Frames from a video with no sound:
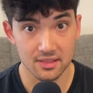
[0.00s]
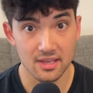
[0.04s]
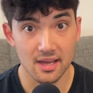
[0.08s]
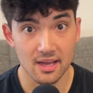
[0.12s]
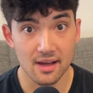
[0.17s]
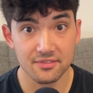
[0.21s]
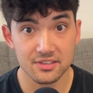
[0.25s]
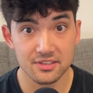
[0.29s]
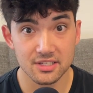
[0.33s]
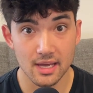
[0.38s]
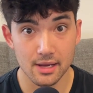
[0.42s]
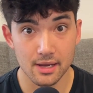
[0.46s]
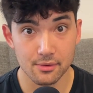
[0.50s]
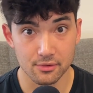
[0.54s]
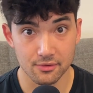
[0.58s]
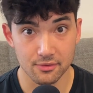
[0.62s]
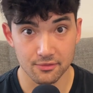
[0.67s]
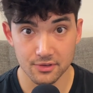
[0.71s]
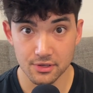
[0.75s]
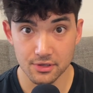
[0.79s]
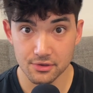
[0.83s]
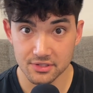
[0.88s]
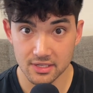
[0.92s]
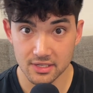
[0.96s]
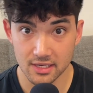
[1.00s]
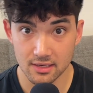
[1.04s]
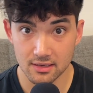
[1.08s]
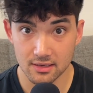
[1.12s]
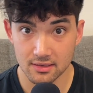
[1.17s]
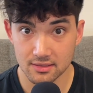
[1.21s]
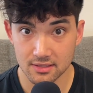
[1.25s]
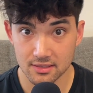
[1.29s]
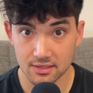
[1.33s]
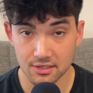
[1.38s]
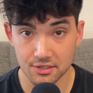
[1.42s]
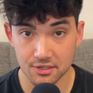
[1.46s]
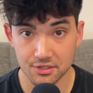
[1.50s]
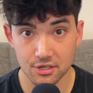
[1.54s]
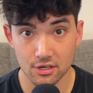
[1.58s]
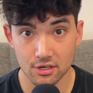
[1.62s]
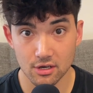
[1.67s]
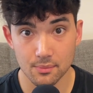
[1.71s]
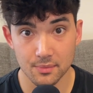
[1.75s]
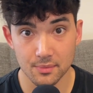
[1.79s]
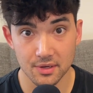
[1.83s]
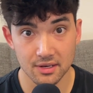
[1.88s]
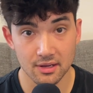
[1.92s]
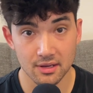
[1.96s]
the FDA reviews it to
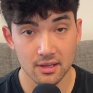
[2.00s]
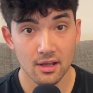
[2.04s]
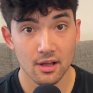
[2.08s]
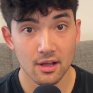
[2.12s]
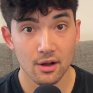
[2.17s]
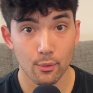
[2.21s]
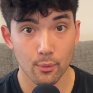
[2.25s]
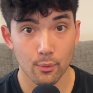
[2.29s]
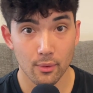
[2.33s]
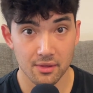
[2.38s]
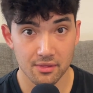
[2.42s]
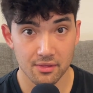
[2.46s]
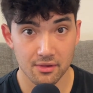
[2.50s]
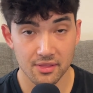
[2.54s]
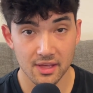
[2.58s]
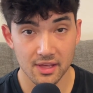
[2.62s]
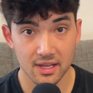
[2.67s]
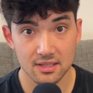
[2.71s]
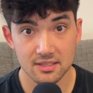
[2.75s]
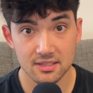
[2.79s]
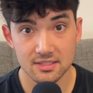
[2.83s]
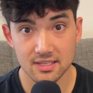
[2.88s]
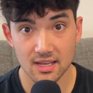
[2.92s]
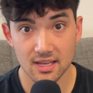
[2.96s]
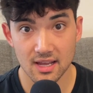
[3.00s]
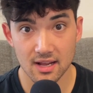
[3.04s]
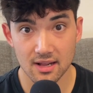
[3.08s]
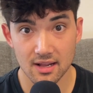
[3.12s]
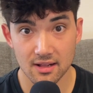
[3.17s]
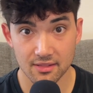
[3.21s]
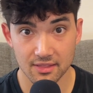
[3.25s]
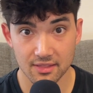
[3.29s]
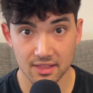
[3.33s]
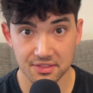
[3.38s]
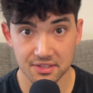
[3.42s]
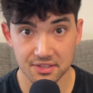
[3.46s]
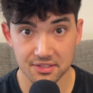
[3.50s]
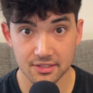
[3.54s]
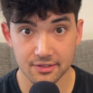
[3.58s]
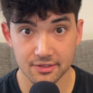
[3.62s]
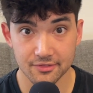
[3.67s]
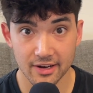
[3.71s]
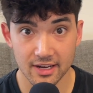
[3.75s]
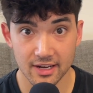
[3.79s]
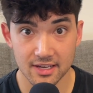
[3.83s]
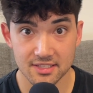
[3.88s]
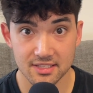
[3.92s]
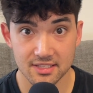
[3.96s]
determine whether they can say that the
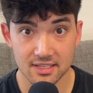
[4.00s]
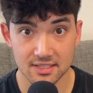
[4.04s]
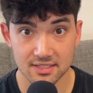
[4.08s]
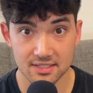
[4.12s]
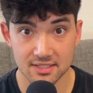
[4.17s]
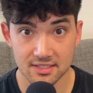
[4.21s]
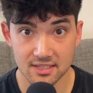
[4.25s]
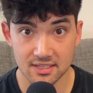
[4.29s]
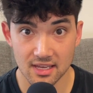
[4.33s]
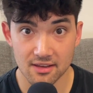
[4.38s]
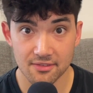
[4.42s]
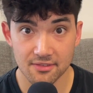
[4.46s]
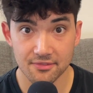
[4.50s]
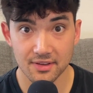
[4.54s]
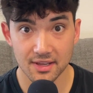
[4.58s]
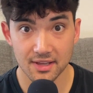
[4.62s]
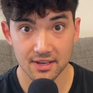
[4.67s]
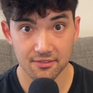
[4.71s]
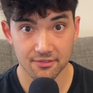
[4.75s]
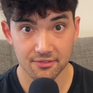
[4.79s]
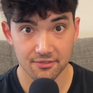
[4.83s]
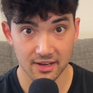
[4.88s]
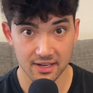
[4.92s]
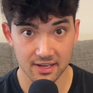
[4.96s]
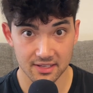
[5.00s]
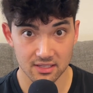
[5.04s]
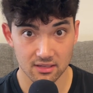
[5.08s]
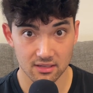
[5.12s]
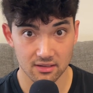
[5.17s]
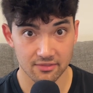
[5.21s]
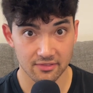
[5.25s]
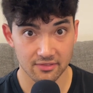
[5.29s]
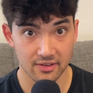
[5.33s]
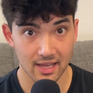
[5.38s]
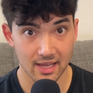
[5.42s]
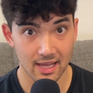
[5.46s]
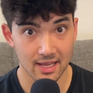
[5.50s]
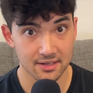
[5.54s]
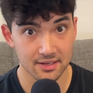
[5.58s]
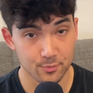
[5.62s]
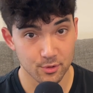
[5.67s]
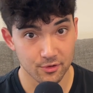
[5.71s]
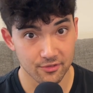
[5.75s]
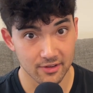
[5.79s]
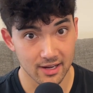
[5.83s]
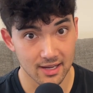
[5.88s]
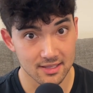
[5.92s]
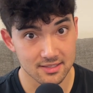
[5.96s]
device is safe and effective and
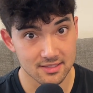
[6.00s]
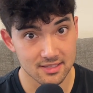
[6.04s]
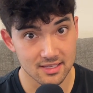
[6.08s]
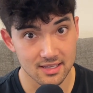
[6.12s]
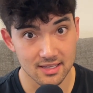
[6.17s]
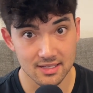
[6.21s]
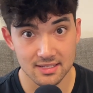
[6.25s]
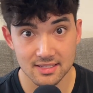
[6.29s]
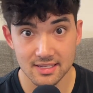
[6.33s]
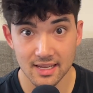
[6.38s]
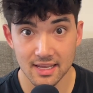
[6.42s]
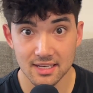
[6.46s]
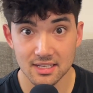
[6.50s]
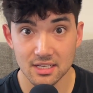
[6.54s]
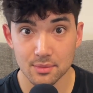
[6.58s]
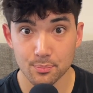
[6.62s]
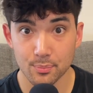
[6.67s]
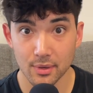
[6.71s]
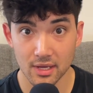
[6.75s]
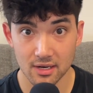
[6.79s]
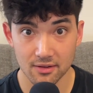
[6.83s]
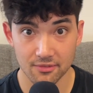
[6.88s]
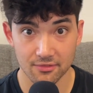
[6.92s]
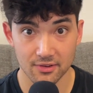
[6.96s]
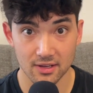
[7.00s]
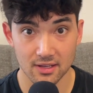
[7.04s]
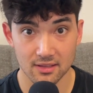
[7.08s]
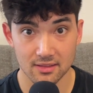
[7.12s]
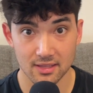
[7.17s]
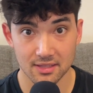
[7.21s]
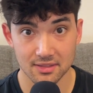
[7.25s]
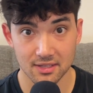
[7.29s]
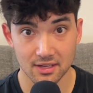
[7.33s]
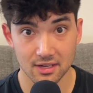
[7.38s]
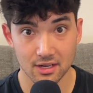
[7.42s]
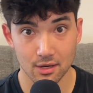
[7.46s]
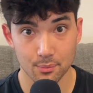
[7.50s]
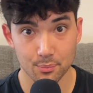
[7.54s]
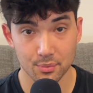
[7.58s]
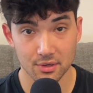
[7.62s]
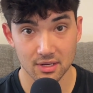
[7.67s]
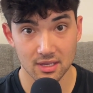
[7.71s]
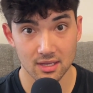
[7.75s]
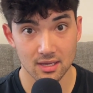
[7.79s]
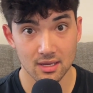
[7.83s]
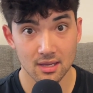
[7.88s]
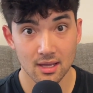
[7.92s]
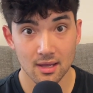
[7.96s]
provides the intended benefit that the
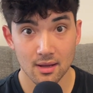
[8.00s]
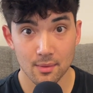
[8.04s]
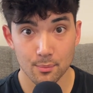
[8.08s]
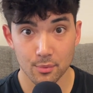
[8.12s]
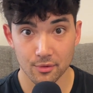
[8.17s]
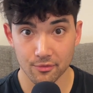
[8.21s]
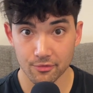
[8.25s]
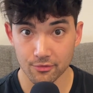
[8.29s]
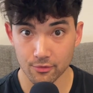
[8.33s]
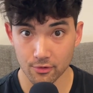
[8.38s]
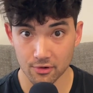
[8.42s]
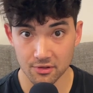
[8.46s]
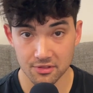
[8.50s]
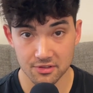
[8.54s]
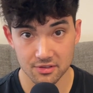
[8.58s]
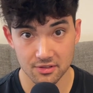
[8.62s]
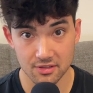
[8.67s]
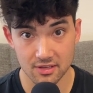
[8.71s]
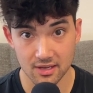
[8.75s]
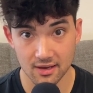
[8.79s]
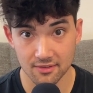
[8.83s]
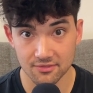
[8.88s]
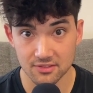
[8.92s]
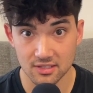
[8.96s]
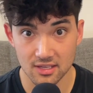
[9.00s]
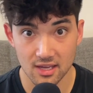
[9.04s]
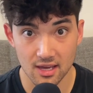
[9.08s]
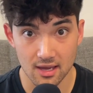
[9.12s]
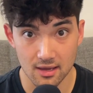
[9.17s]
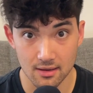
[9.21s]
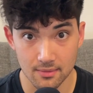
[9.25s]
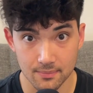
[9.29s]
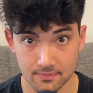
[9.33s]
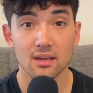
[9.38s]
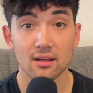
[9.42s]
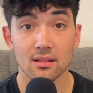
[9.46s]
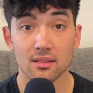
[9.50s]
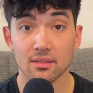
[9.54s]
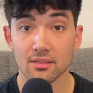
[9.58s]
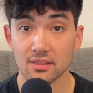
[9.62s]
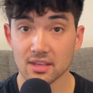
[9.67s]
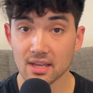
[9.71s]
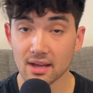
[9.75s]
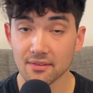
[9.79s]
company put forth to the FDA. The